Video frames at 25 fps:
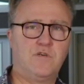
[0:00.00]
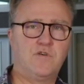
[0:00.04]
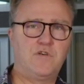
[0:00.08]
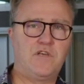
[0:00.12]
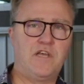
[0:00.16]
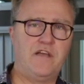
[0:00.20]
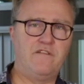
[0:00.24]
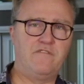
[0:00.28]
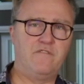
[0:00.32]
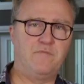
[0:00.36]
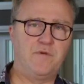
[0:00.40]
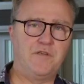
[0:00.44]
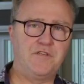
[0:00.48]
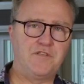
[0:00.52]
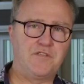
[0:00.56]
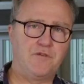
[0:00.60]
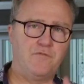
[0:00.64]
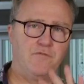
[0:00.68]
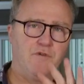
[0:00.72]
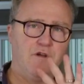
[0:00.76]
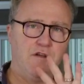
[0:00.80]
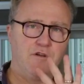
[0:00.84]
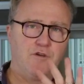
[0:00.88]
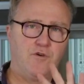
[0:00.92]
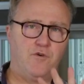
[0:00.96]
Okay, everybody, so
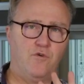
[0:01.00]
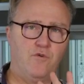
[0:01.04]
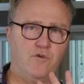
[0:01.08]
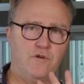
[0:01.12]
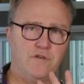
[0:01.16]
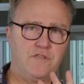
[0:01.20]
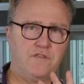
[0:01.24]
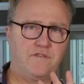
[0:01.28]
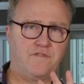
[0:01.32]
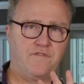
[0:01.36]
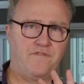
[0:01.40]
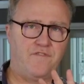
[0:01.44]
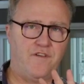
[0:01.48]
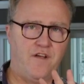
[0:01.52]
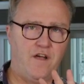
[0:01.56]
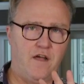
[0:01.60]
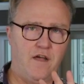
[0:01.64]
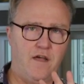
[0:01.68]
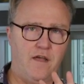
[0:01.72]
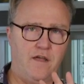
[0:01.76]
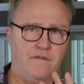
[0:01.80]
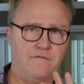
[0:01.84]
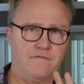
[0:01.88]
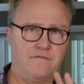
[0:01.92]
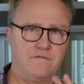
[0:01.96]
we're on course
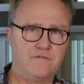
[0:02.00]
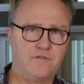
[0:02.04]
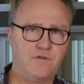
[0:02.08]
5.